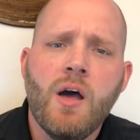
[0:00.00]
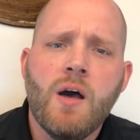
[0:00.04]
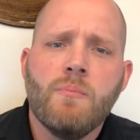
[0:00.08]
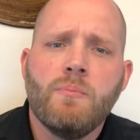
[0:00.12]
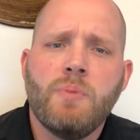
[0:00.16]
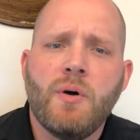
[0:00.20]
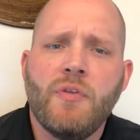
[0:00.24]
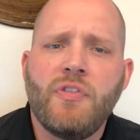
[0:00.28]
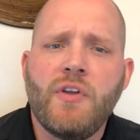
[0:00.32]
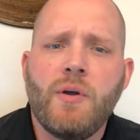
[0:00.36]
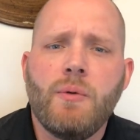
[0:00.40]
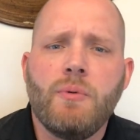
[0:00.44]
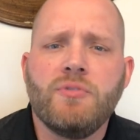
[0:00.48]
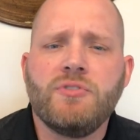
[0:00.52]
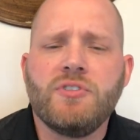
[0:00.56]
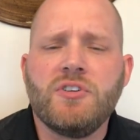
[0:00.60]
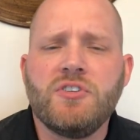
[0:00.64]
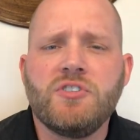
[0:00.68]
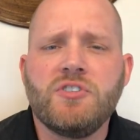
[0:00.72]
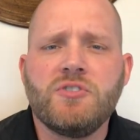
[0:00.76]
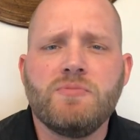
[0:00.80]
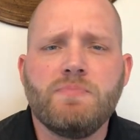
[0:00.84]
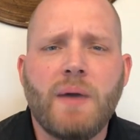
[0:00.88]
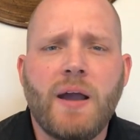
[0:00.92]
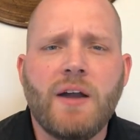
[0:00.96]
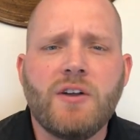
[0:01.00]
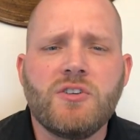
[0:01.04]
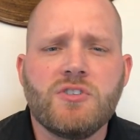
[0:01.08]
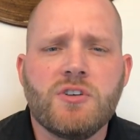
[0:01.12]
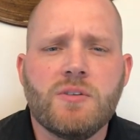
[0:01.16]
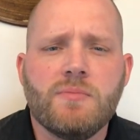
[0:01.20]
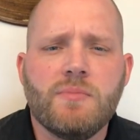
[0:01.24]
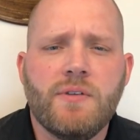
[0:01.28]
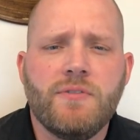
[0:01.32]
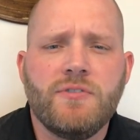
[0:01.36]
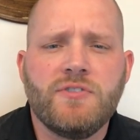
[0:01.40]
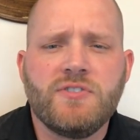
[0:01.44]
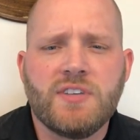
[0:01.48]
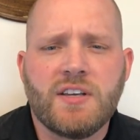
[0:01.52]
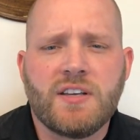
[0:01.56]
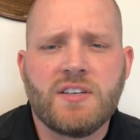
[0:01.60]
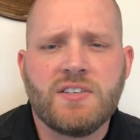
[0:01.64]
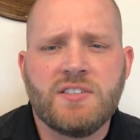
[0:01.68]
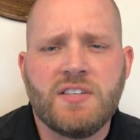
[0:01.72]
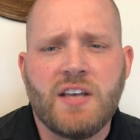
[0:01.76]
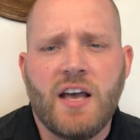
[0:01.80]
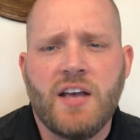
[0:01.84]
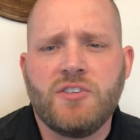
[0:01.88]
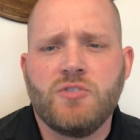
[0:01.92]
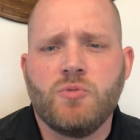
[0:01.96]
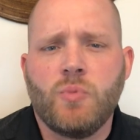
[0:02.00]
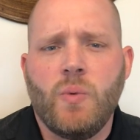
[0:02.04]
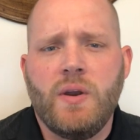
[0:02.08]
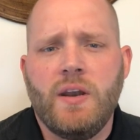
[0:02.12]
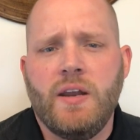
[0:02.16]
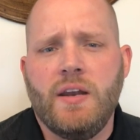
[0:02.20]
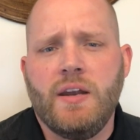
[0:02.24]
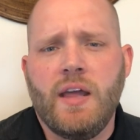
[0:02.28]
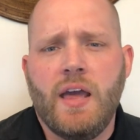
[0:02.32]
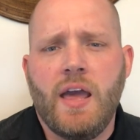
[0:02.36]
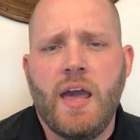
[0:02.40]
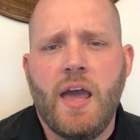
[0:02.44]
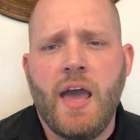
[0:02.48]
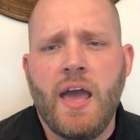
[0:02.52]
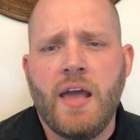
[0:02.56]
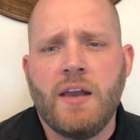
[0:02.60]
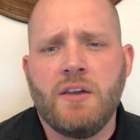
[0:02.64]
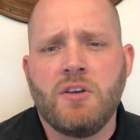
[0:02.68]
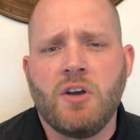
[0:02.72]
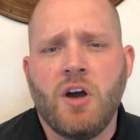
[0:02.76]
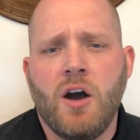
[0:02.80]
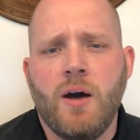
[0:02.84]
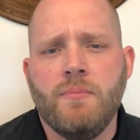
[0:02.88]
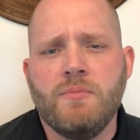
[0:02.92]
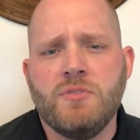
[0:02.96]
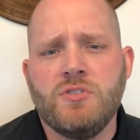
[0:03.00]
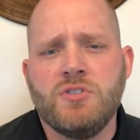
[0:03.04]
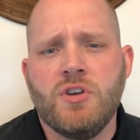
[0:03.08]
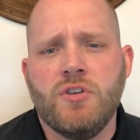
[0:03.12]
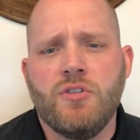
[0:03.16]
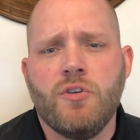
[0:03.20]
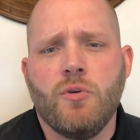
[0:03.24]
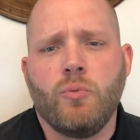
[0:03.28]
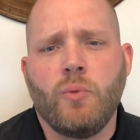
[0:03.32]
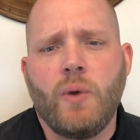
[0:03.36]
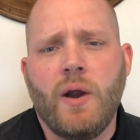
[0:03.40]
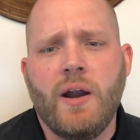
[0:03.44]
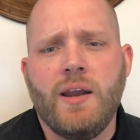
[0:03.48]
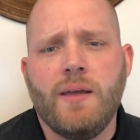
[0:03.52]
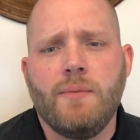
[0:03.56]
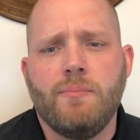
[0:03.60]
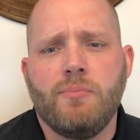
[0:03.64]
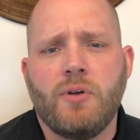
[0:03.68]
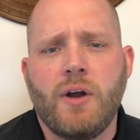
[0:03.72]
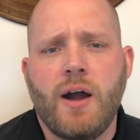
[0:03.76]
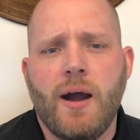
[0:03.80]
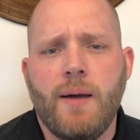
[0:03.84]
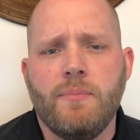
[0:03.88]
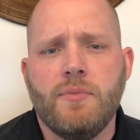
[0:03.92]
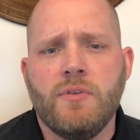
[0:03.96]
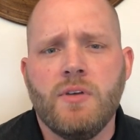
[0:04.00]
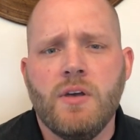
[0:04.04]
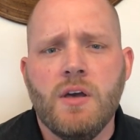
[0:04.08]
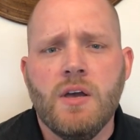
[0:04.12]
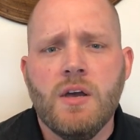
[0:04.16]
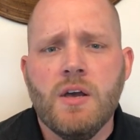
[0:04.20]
but there was a spectrum of success when it had come to the writing prompt.